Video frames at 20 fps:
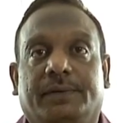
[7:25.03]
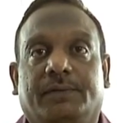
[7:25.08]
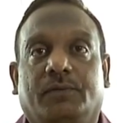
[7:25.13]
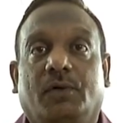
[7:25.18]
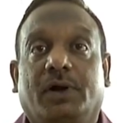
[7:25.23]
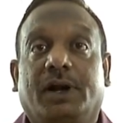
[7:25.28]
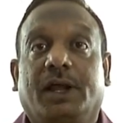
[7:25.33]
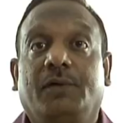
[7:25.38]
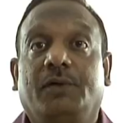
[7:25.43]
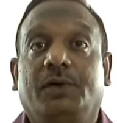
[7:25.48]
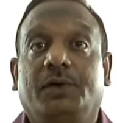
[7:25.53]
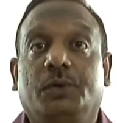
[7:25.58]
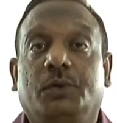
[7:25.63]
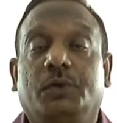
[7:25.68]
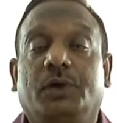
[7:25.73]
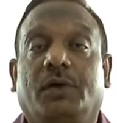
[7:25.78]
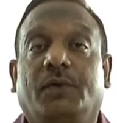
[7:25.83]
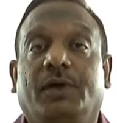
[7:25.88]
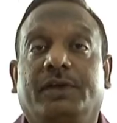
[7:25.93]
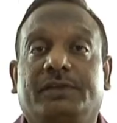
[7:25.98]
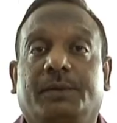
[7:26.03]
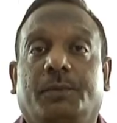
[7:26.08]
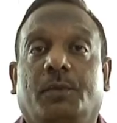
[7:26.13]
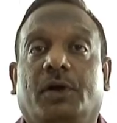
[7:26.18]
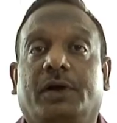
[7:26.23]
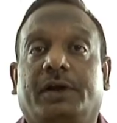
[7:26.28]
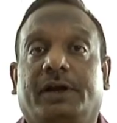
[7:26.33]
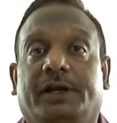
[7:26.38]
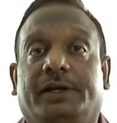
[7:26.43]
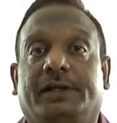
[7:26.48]
What I will do now as a
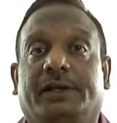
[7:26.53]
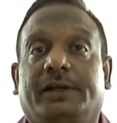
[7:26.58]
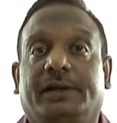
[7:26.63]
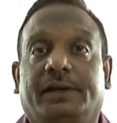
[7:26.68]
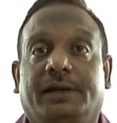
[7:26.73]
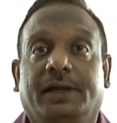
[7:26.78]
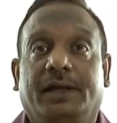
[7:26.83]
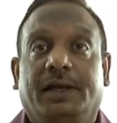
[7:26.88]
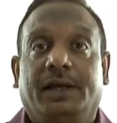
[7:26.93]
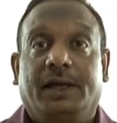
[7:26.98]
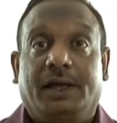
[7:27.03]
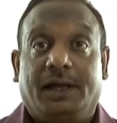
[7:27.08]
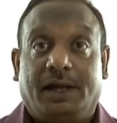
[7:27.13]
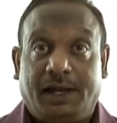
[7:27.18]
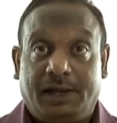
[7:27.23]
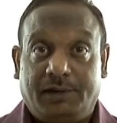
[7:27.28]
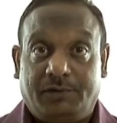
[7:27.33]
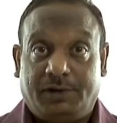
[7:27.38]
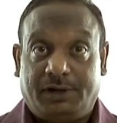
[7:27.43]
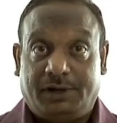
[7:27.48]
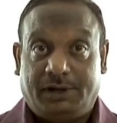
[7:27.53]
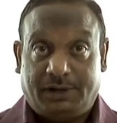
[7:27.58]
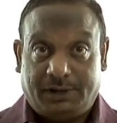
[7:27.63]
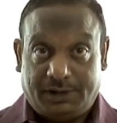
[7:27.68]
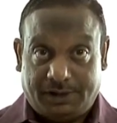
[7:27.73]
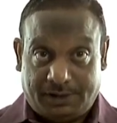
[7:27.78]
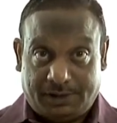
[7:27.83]
moderator, I will